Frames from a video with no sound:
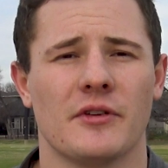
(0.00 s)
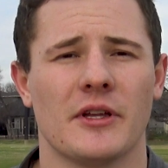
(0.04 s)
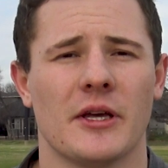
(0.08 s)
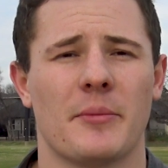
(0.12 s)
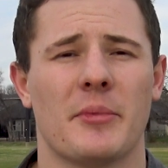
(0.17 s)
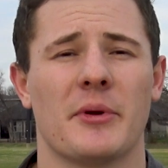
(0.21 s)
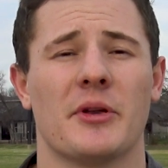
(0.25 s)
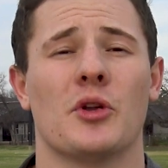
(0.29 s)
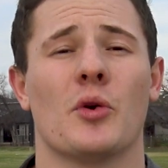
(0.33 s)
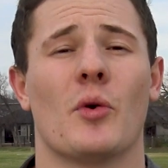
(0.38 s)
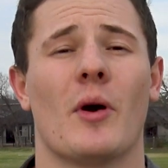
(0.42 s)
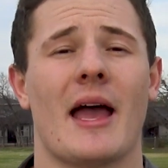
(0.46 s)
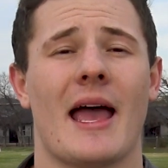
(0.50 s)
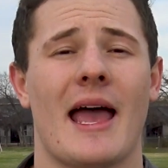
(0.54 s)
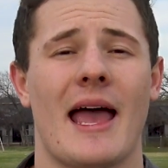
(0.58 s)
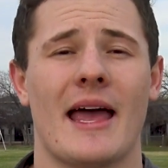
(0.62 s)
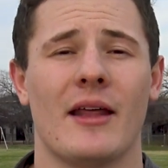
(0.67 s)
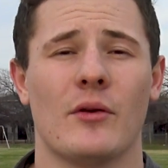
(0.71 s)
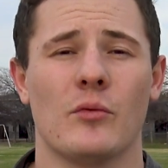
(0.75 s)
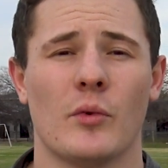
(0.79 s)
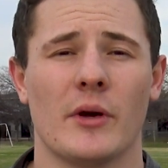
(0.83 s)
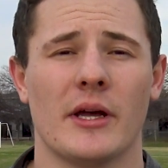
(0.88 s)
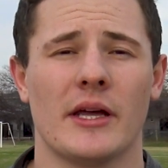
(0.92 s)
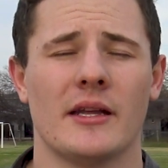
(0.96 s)
Flip into a
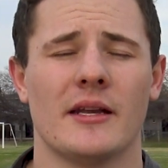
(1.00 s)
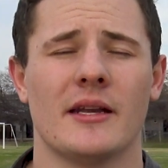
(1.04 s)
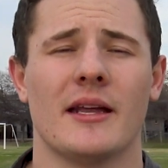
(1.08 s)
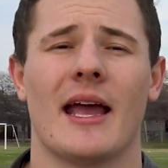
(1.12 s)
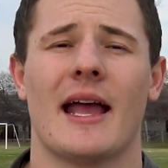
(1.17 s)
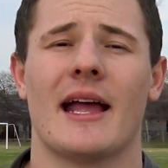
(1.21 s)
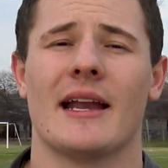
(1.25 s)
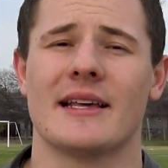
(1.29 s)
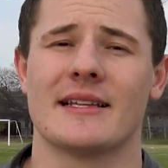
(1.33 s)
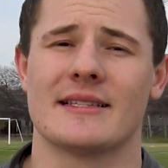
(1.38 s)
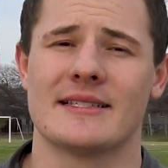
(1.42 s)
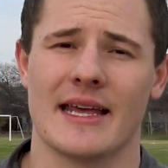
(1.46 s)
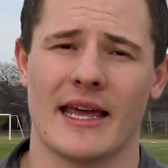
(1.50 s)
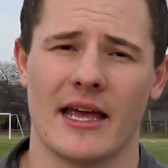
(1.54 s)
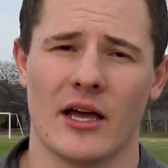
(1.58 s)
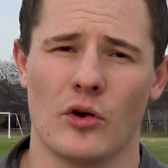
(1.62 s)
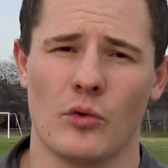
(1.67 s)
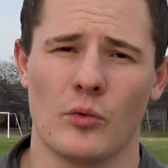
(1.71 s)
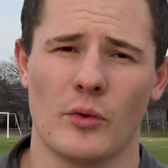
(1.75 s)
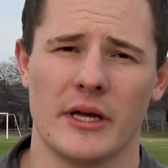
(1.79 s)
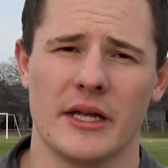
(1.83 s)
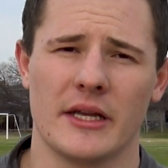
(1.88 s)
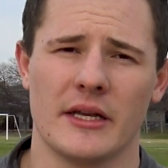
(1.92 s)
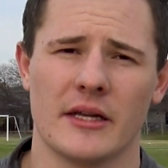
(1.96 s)
headwind and a
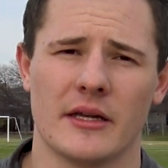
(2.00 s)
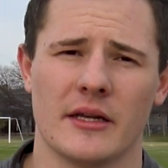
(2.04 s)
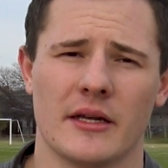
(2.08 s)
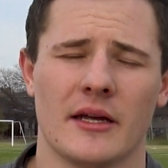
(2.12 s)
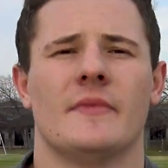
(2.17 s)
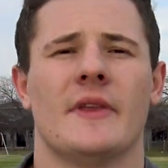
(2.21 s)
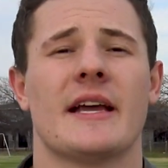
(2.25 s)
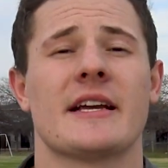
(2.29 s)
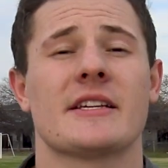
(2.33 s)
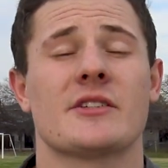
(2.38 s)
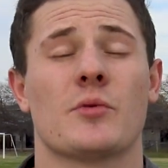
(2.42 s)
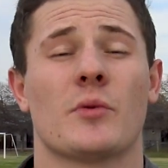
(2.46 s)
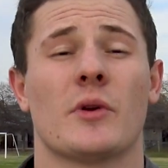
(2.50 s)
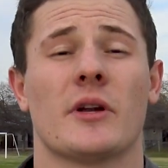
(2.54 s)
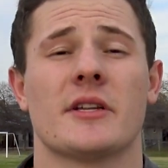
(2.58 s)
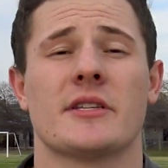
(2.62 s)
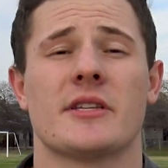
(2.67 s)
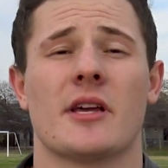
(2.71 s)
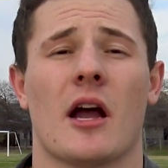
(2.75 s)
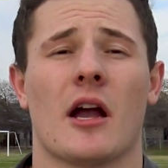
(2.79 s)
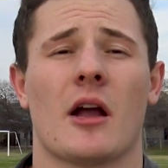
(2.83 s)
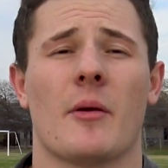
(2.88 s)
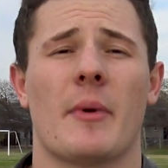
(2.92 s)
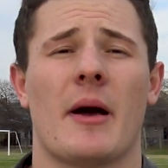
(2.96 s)
tailwind. Next, we're going
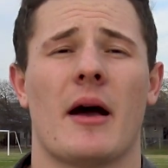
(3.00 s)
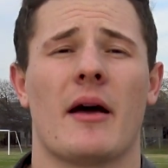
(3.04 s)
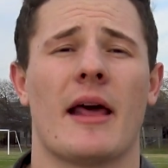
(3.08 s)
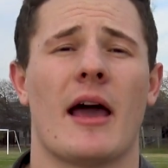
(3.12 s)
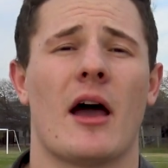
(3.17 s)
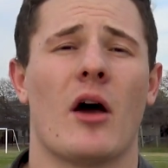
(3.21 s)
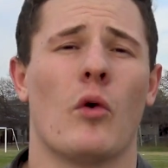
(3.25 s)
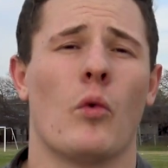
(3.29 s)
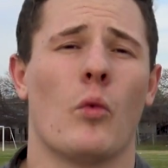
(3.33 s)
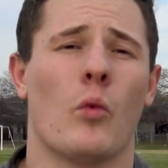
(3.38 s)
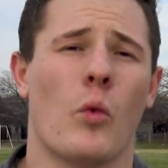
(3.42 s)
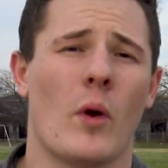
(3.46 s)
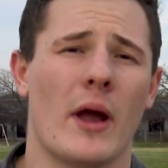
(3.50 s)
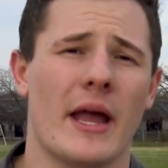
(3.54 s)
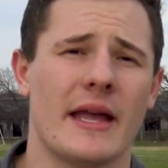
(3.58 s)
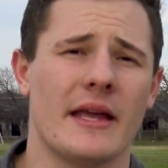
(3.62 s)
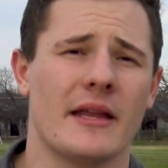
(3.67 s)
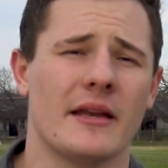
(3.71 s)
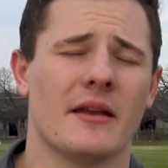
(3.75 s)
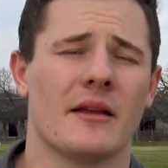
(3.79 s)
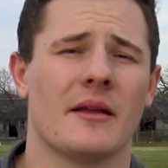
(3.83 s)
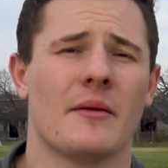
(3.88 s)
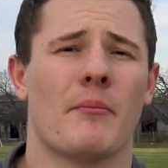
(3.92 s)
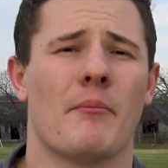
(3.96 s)
to talk about how
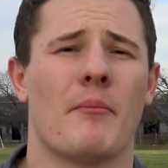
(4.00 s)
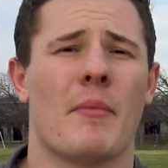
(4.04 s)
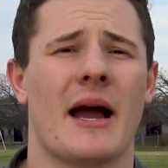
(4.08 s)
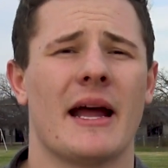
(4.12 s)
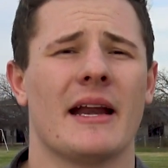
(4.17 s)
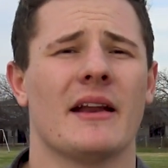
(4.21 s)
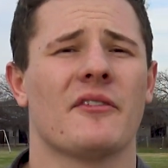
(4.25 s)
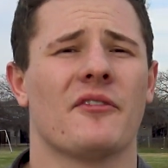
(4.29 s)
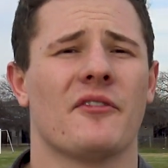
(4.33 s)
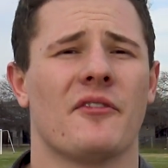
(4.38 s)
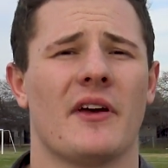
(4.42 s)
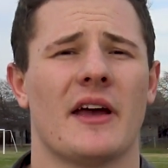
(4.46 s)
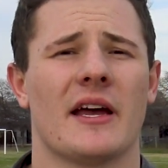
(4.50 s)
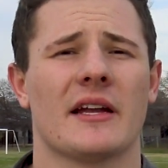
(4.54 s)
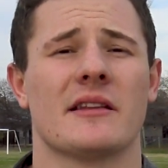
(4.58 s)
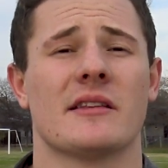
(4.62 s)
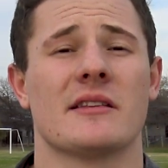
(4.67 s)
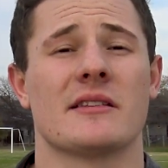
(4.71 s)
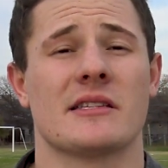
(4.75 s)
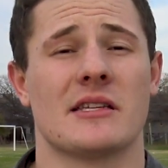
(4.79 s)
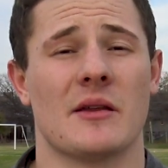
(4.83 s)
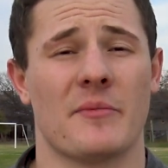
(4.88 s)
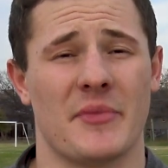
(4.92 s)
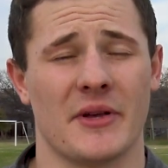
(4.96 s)
weight might affect
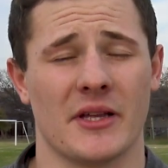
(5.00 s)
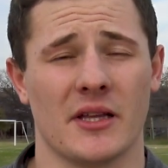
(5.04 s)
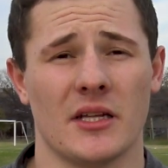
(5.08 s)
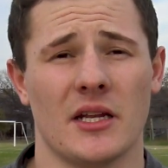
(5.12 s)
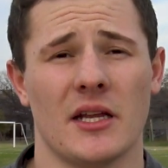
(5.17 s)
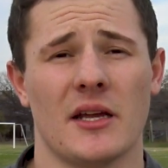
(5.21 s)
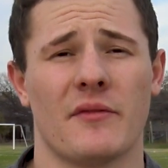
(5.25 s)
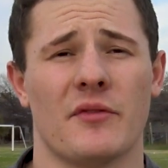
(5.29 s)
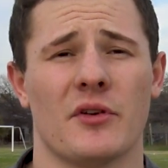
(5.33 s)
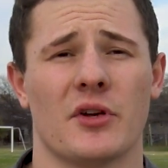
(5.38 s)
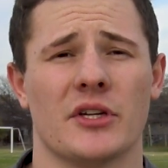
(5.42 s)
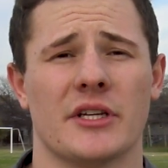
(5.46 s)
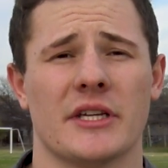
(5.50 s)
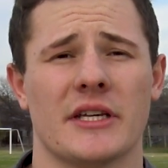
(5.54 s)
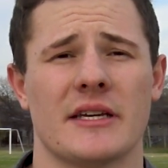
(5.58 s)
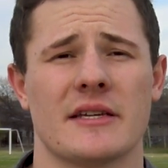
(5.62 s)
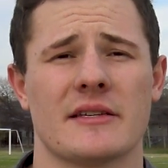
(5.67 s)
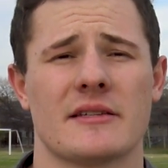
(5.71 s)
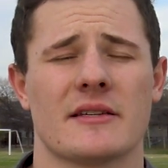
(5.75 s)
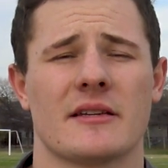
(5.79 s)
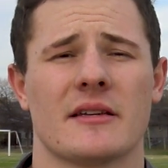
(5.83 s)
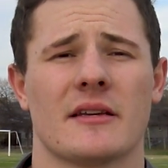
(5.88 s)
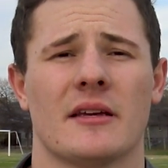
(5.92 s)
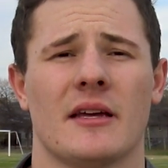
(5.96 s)
the stability of your
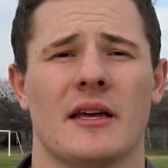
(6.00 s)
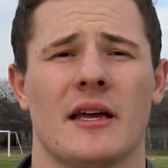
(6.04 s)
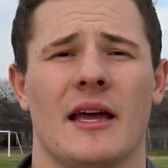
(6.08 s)
disc.